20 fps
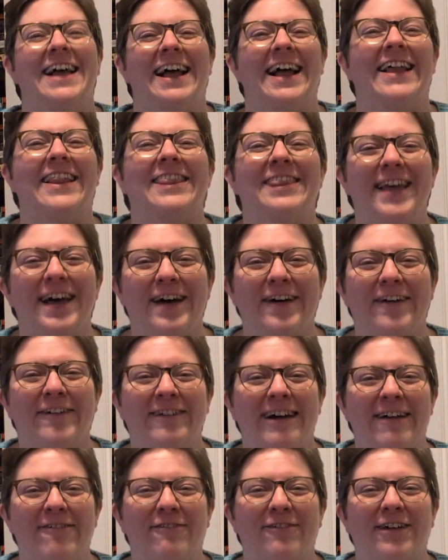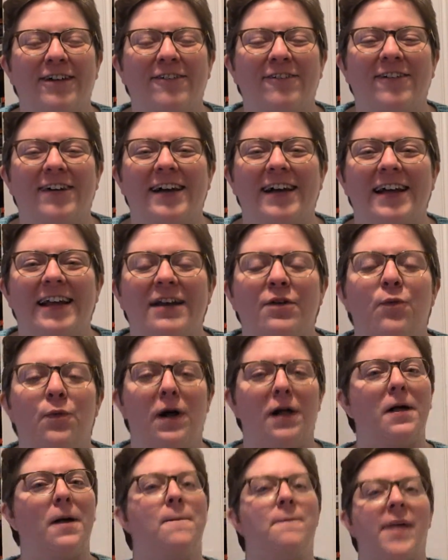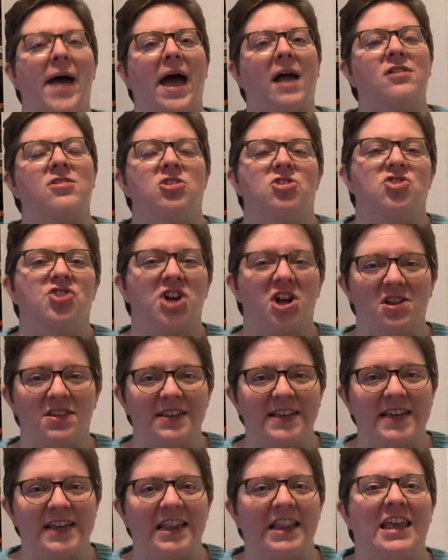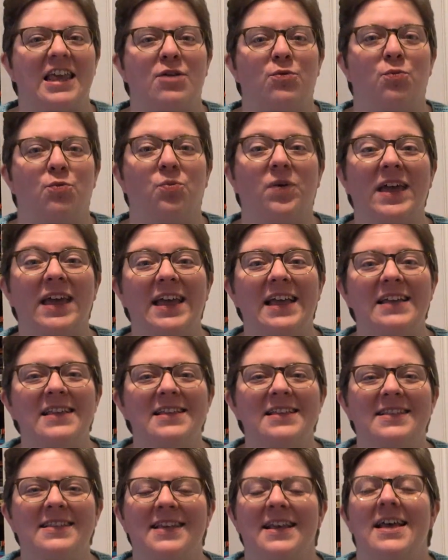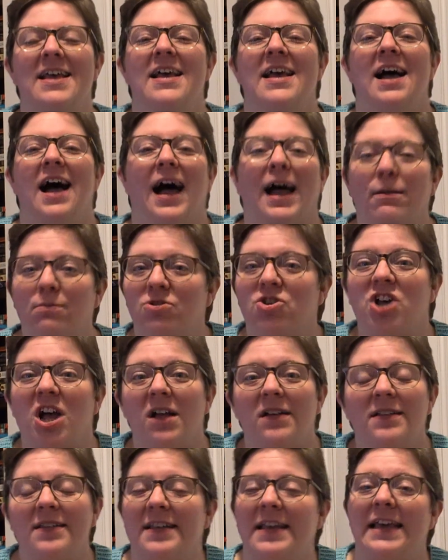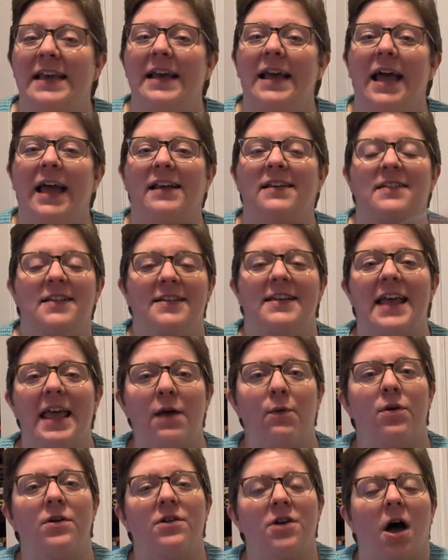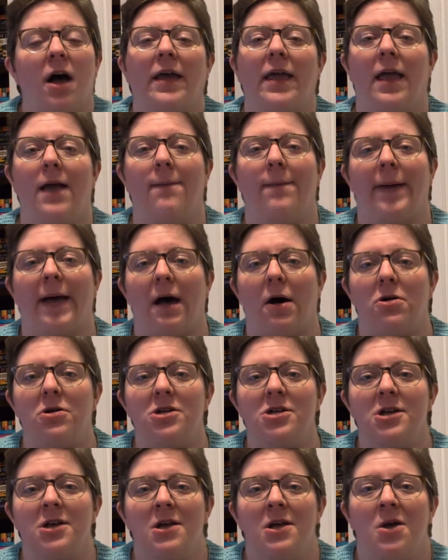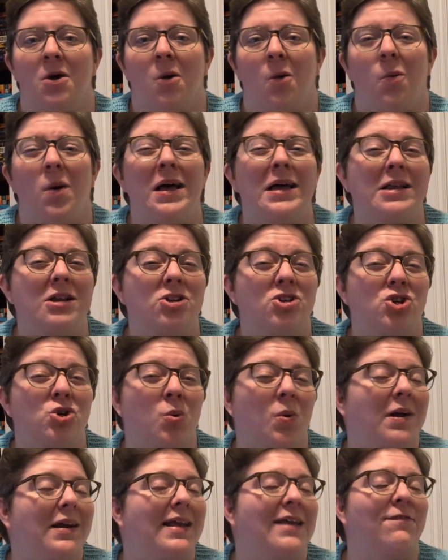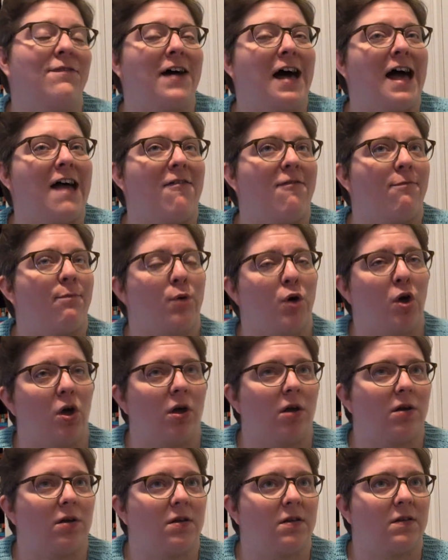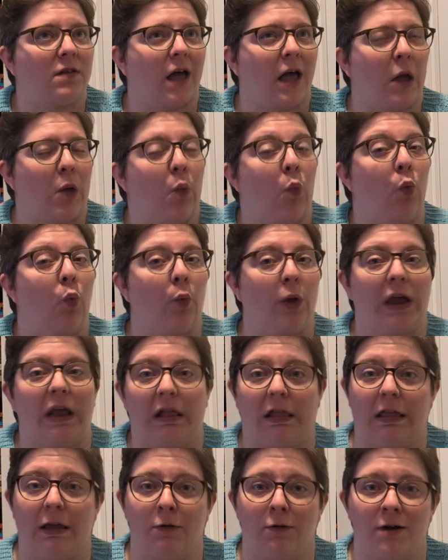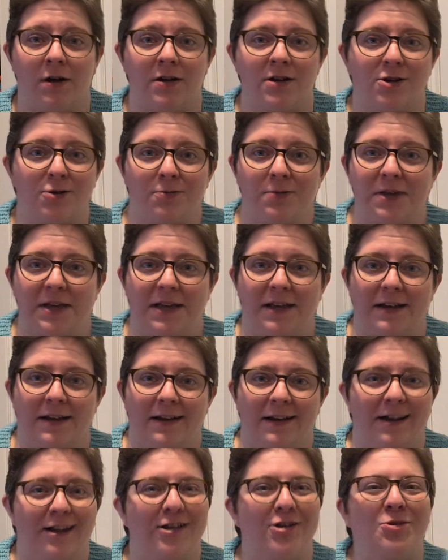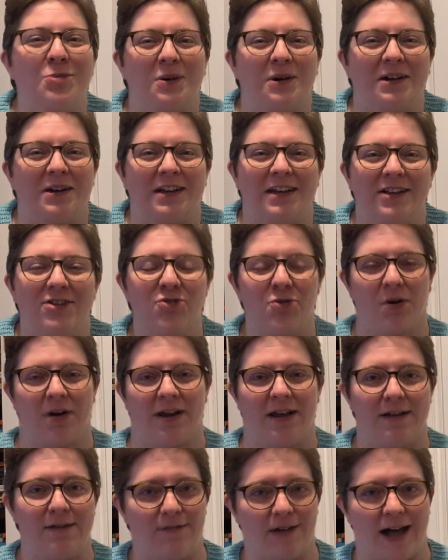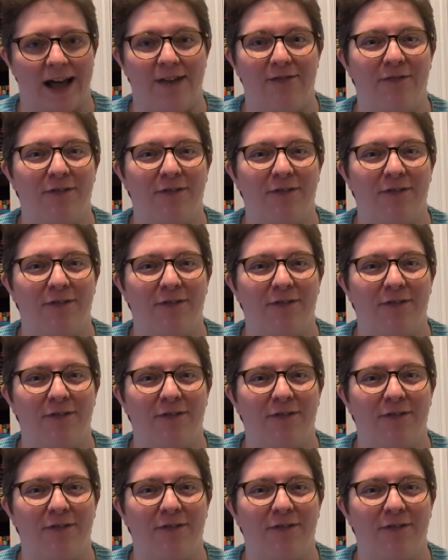Hello everyone, welcome back to Chelsea Lee Reads. I'm Chelsea and today we're talking about what 25 books I really want to read in 2025.